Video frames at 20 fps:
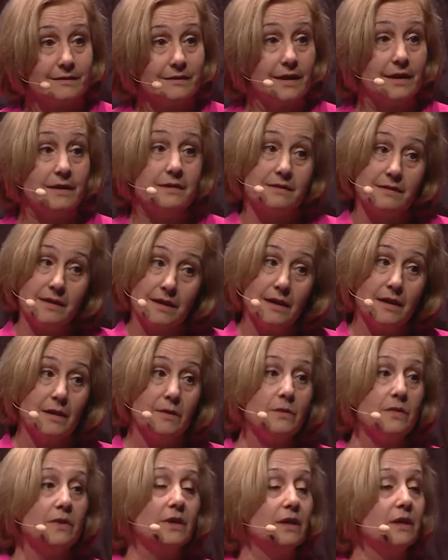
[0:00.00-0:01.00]
Next
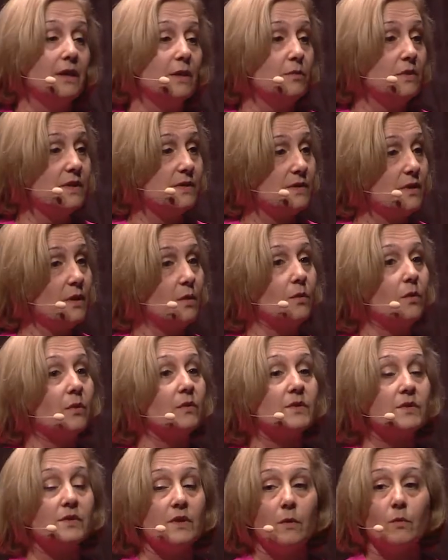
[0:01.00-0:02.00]
time it could be
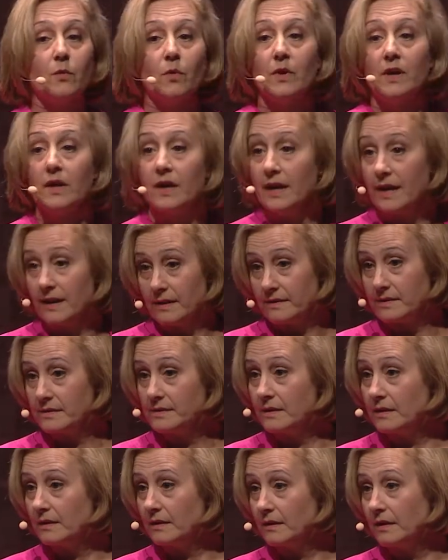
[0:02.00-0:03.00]
someone
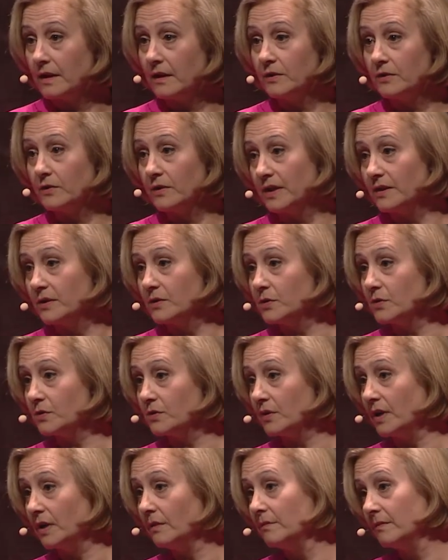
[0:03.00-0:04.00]
else in another
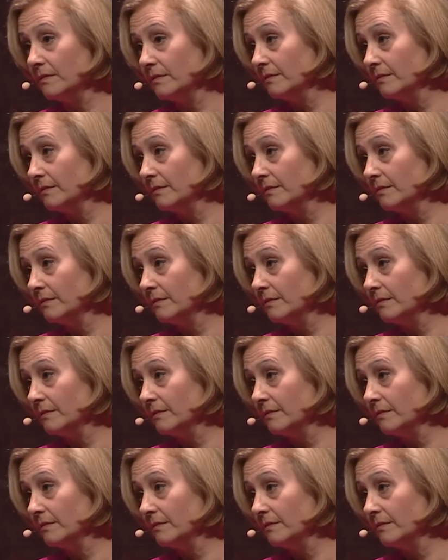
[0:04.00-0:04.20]
industry.